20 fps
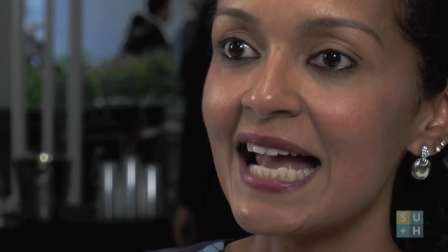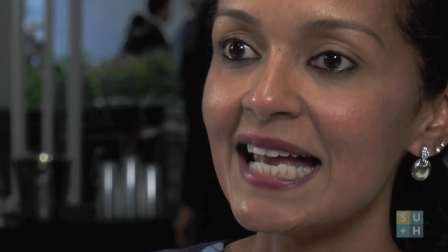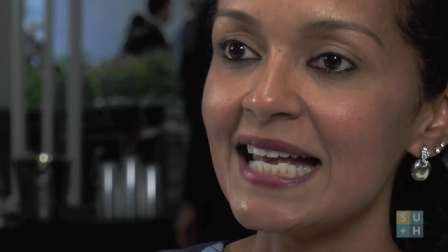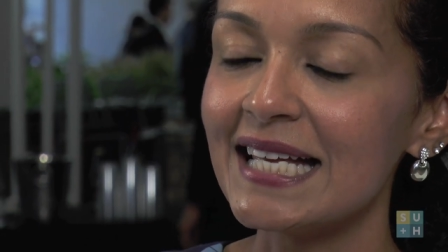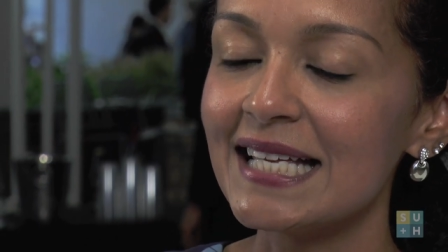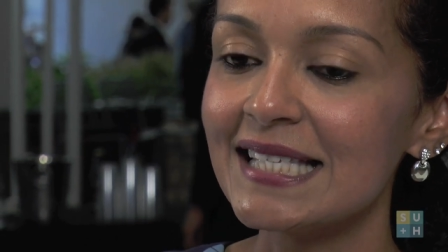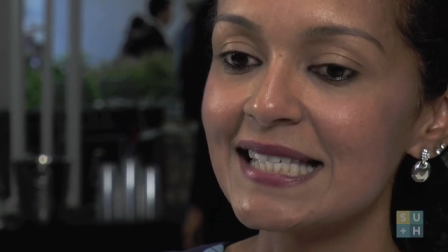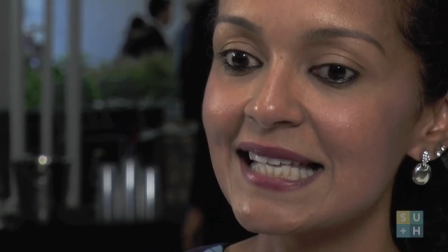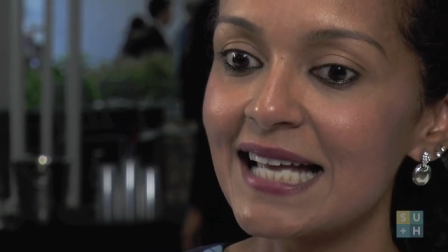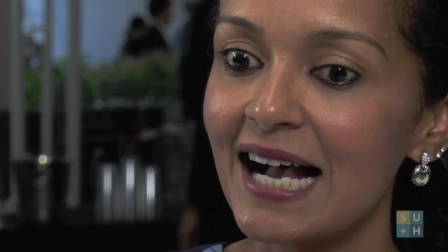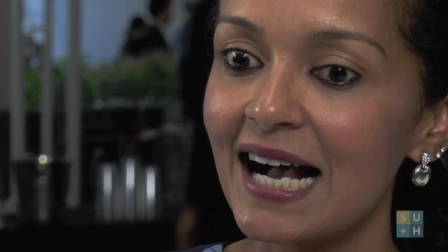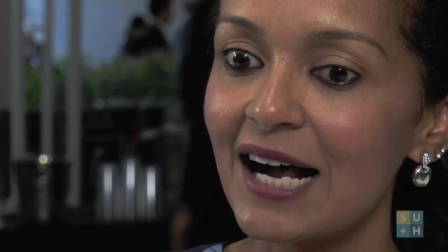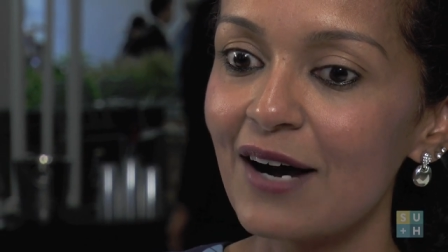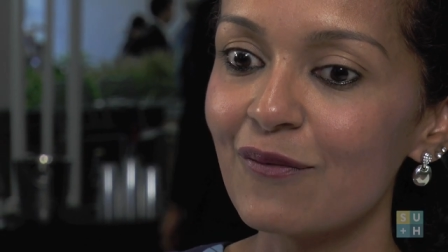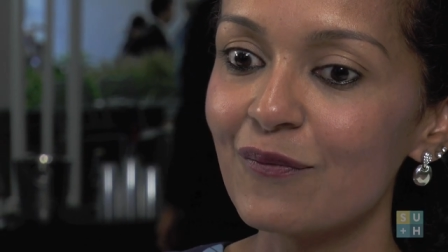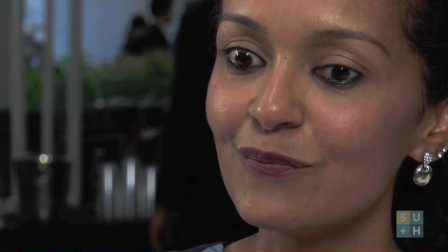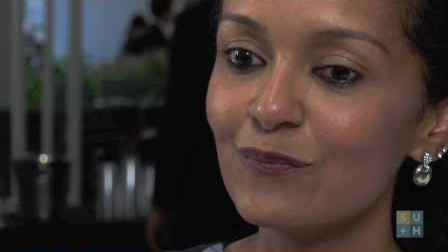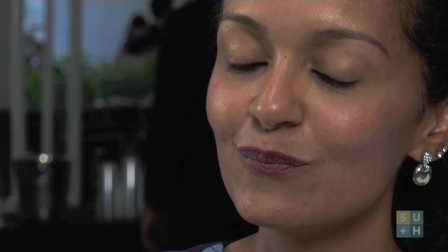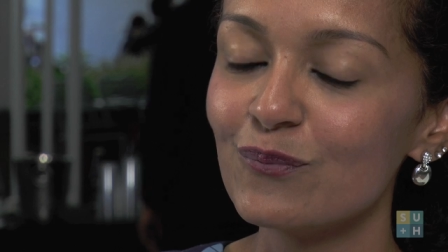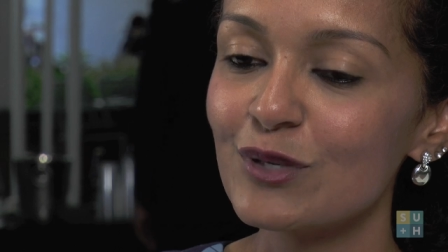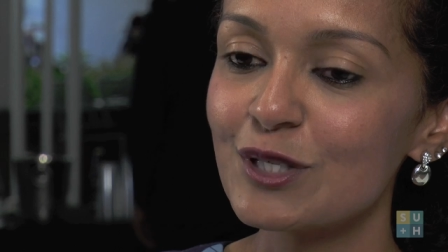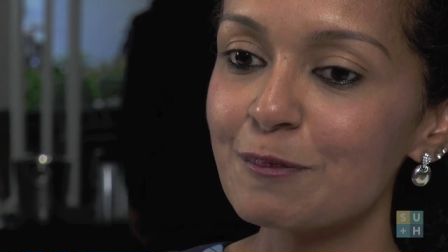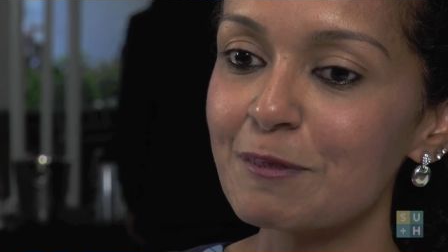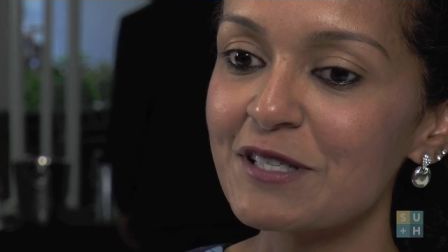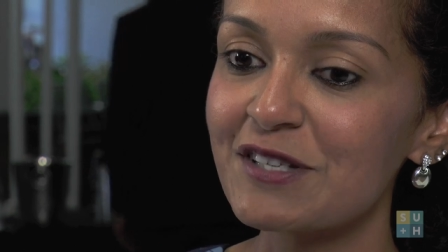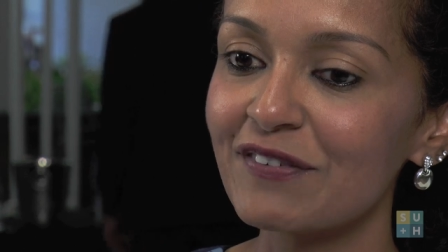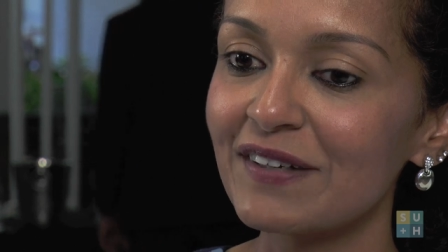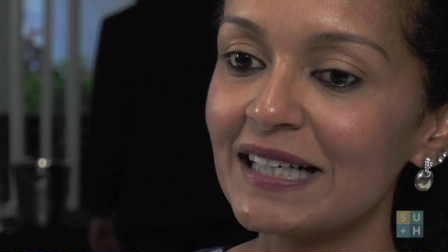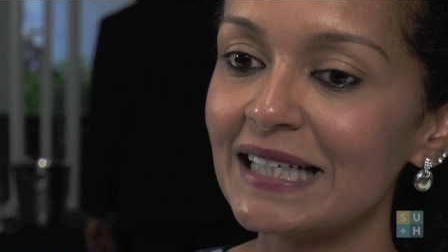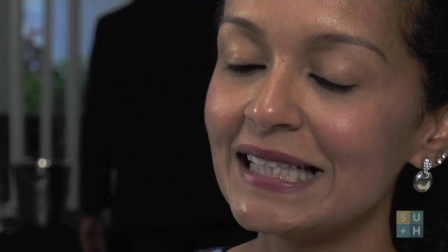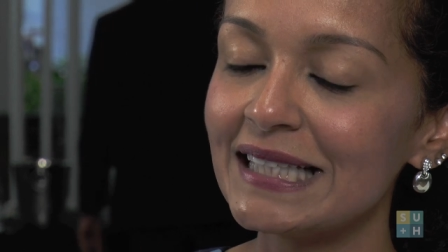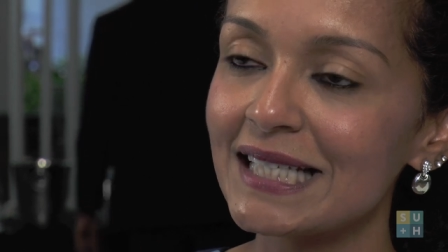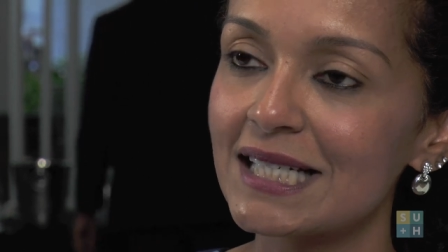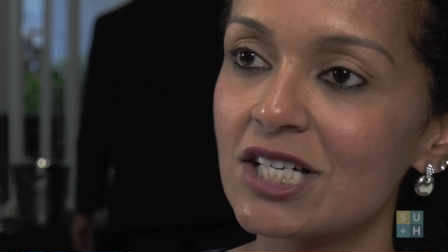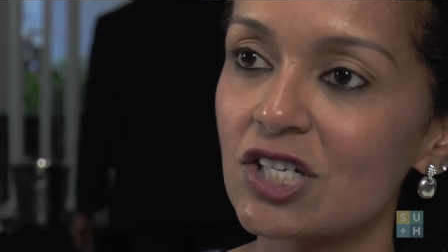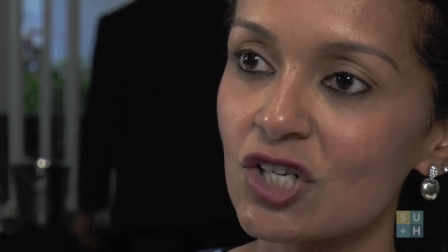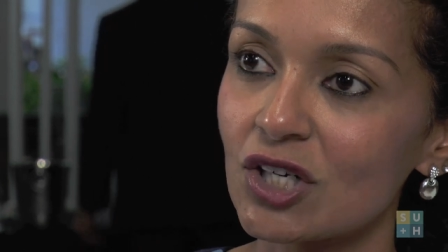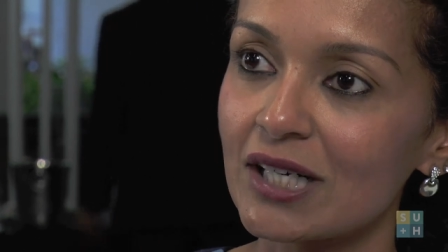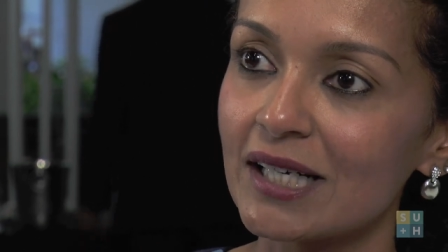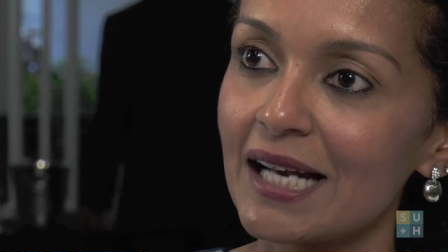is uh, specifically in the
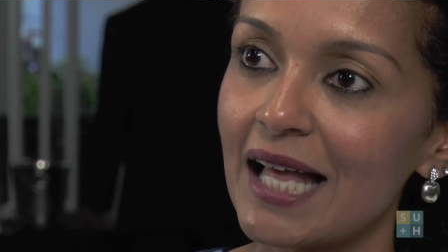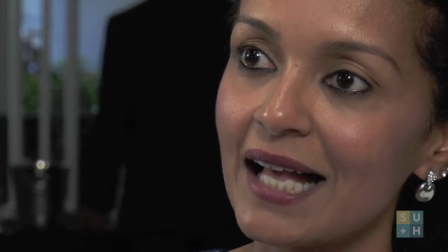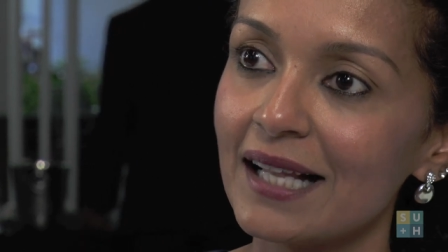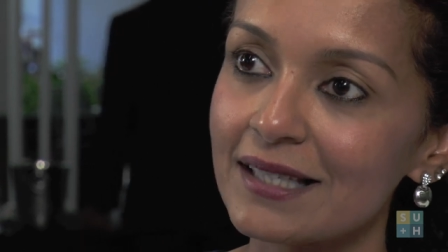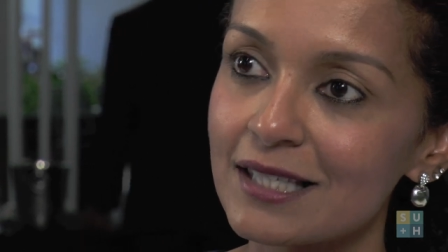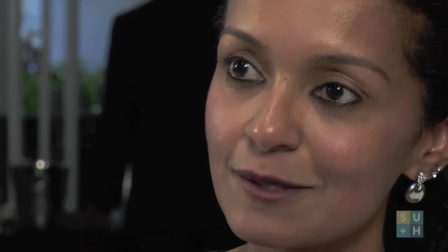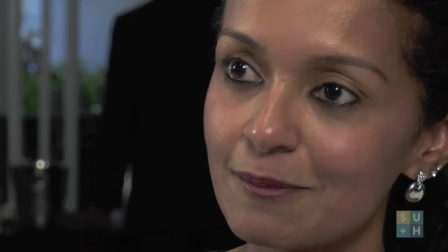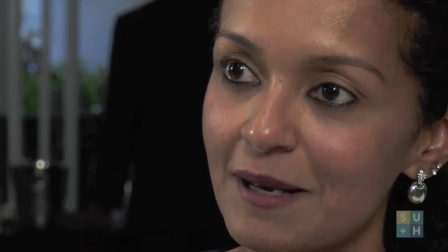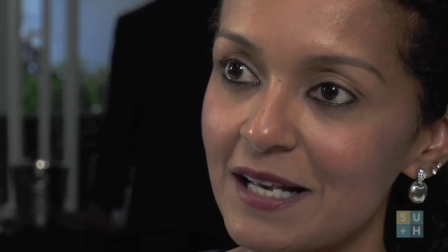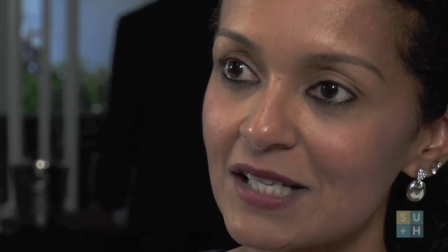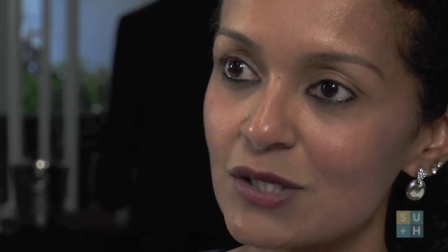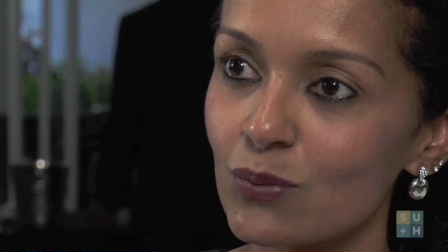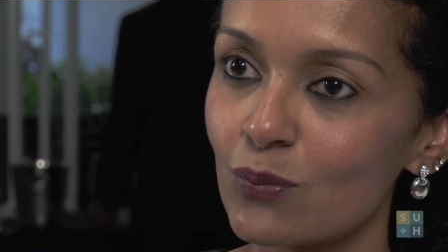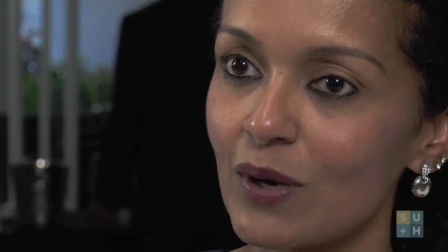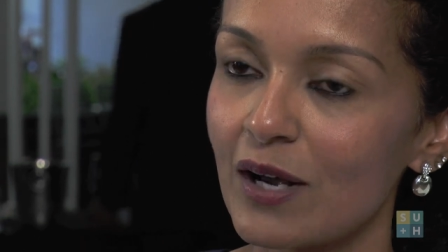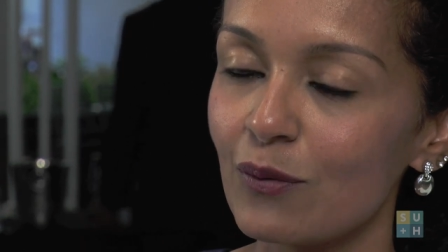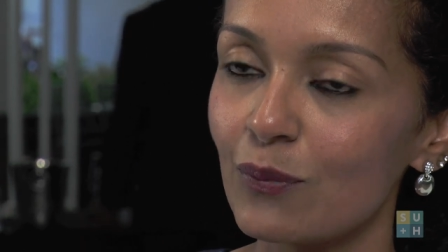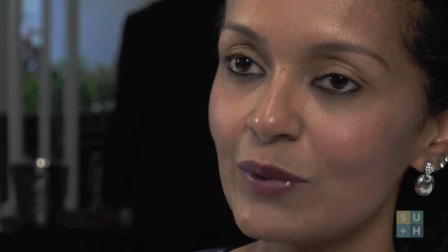digital health space,